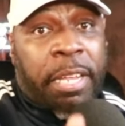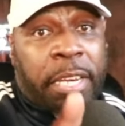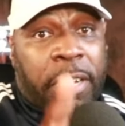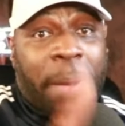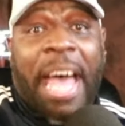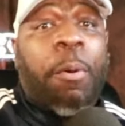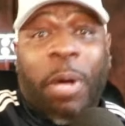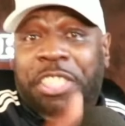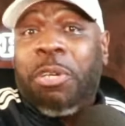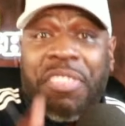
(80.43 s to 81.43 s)
no matter
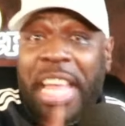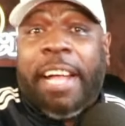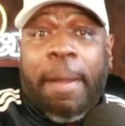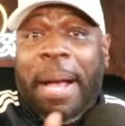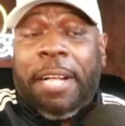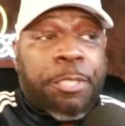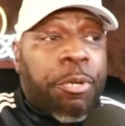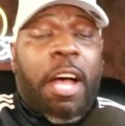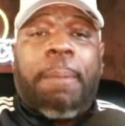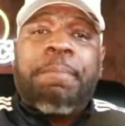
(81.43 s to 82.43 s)
what you think about
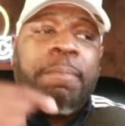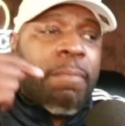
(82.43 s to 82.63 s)
Trump,